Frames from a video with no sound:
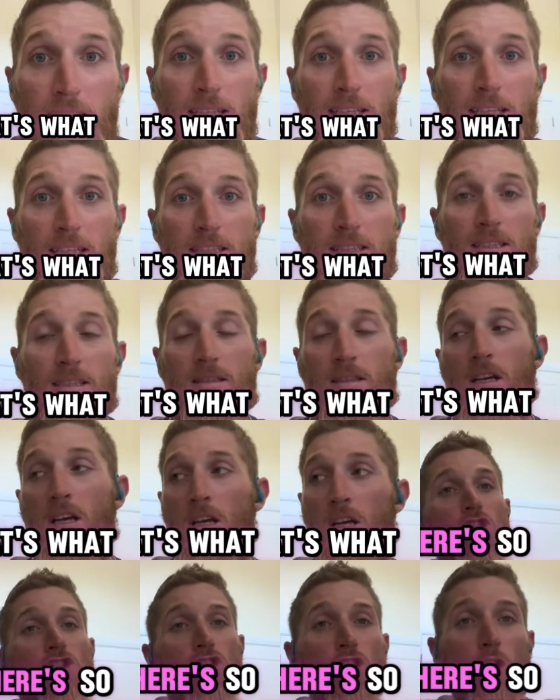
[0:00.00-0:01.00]
Listen,
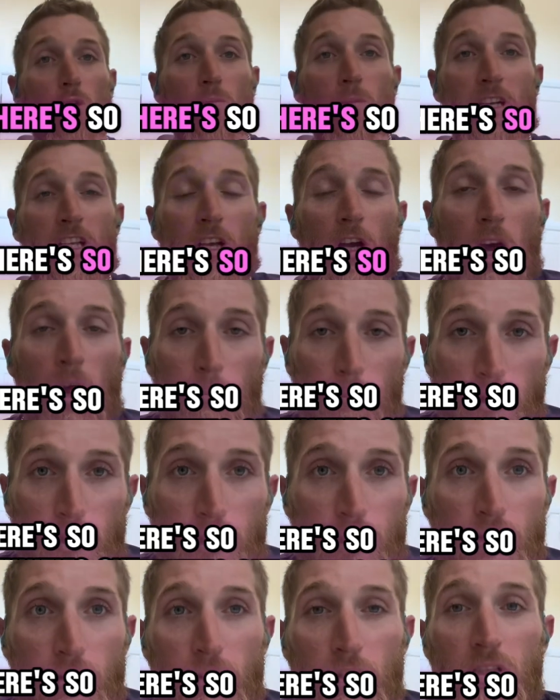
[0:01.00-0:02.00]
so many
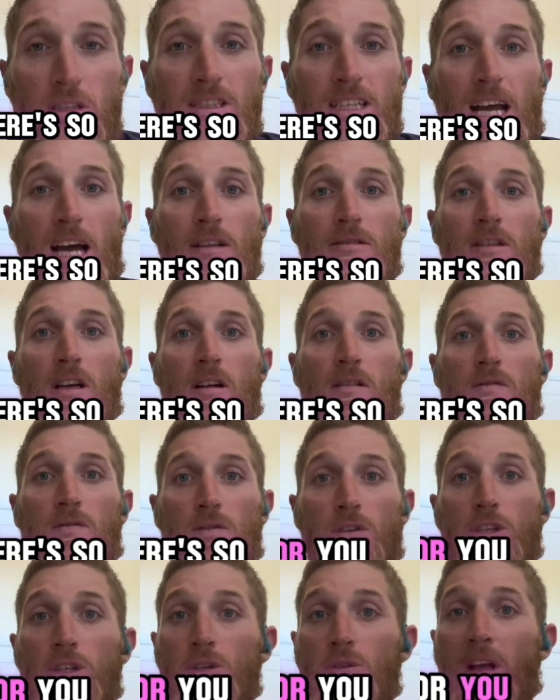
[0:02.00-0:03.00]
opportunities out there
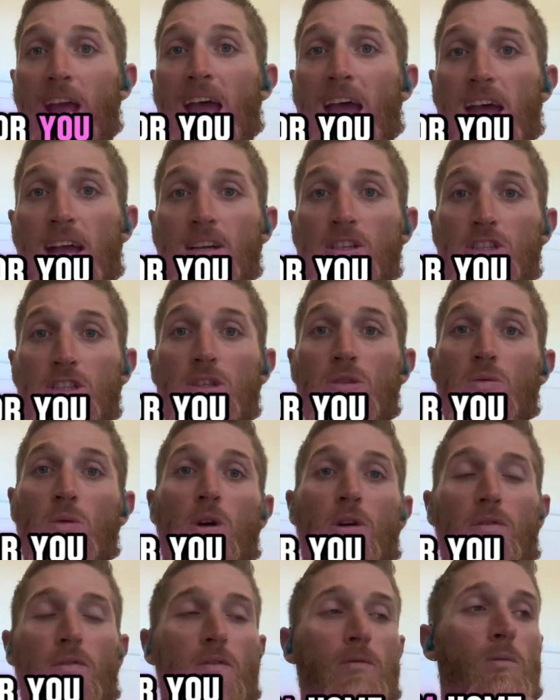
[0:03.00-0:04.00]
for you to actually
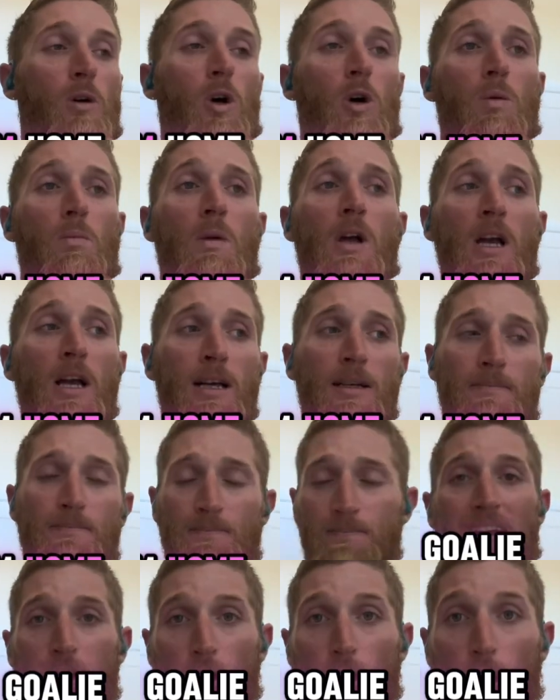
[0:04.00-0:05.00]
work from home.
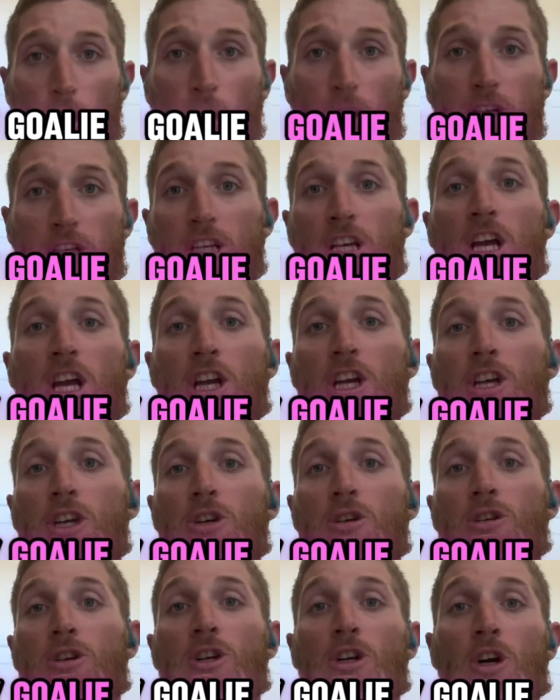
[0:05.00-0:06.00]
My goalie,
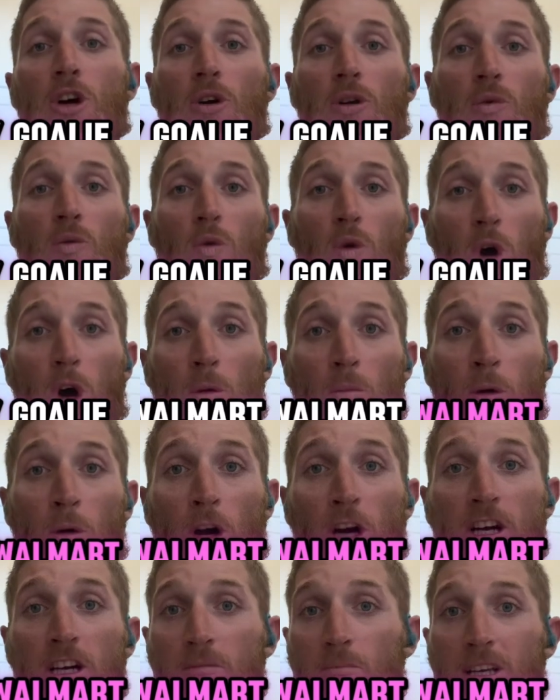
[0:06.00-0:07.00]
you can go to
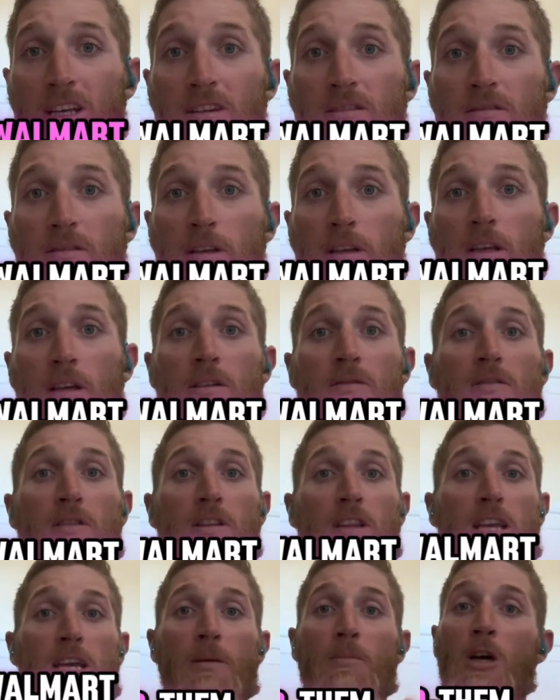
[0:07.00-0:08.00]
Walmart and be affiliate for
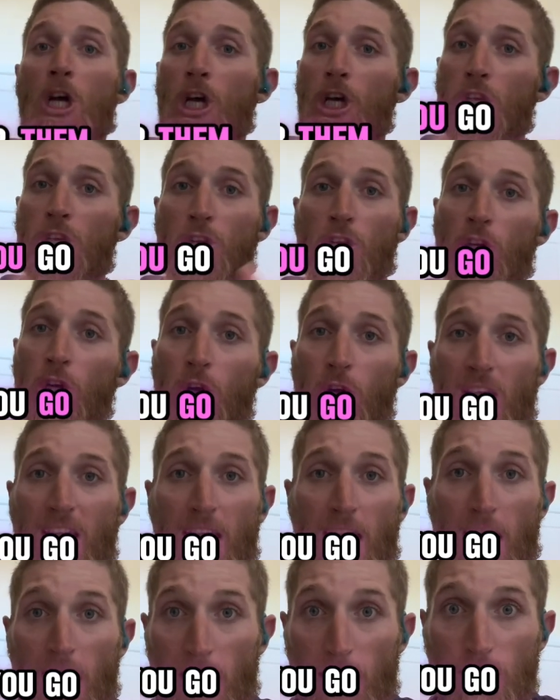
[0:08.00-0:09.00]
them. You can go to
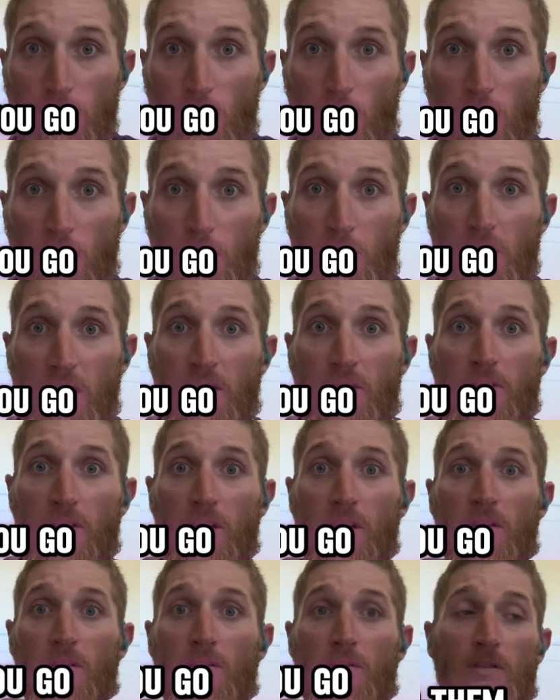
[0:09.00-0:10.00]
Amazon and be
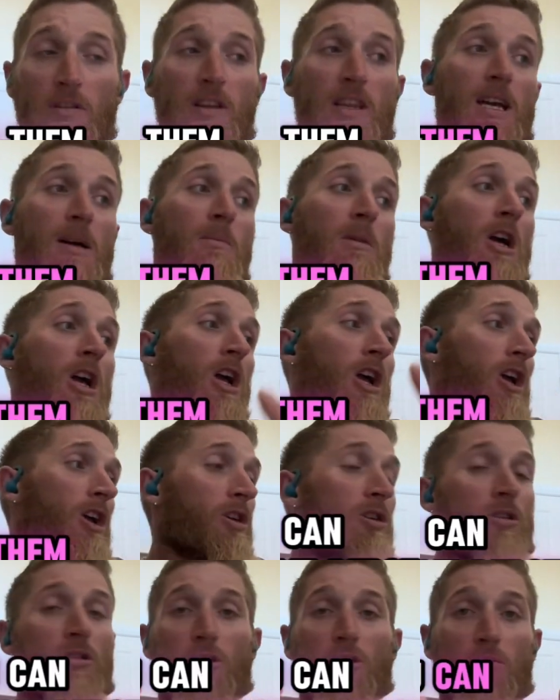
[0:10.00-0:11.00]
affiliate for them.
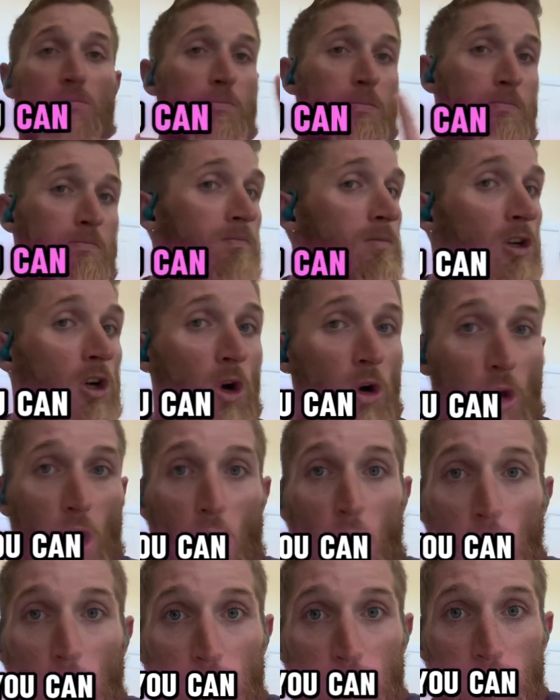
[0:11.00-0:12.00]
You can go to
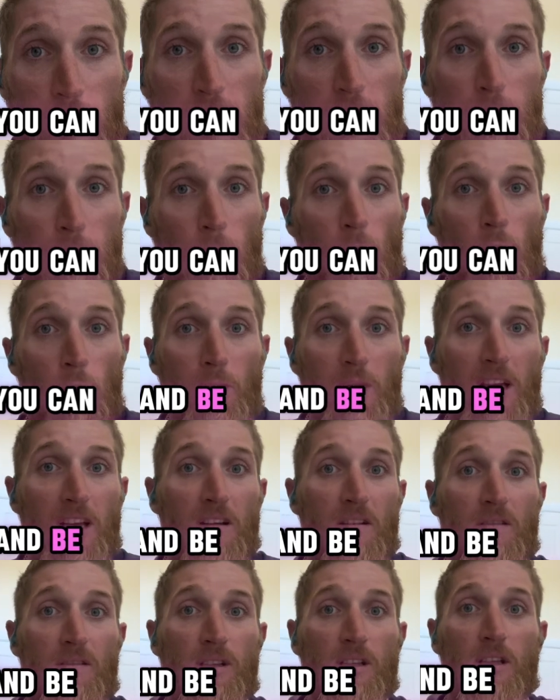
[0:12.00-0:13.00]
Home Depot and be
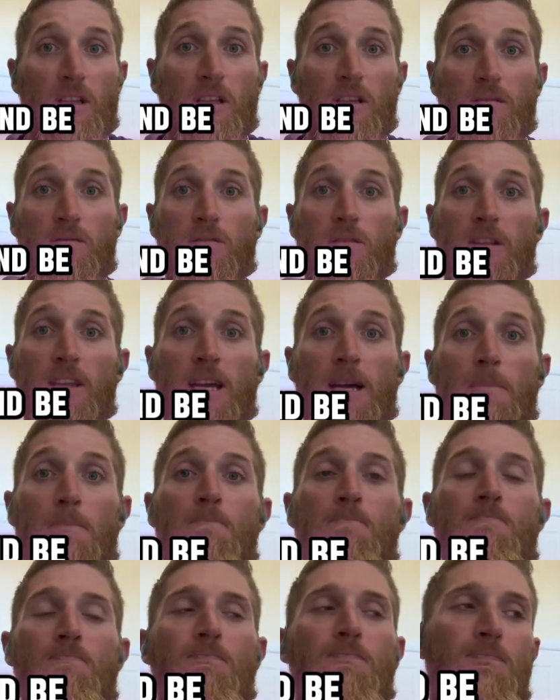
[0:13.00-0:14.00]
affiliate for them.
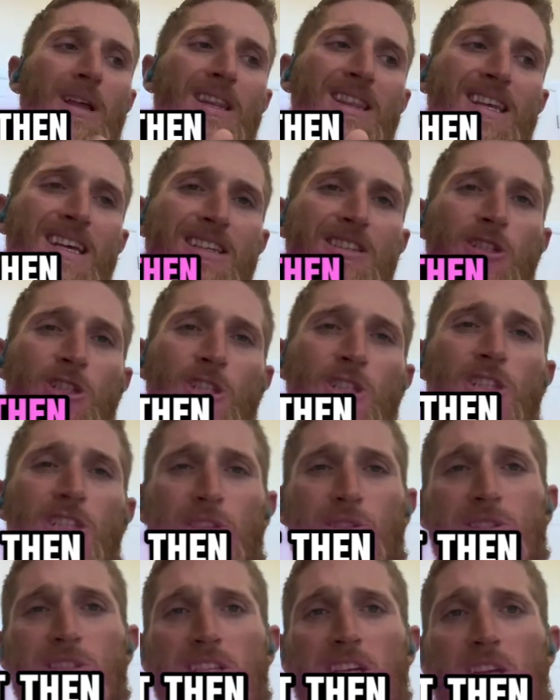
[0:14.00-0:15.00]
But then you're
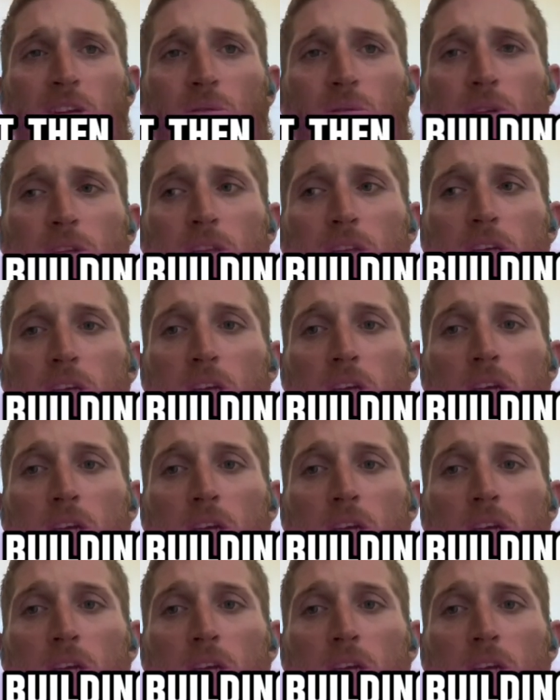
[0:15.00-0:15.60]
still stuck with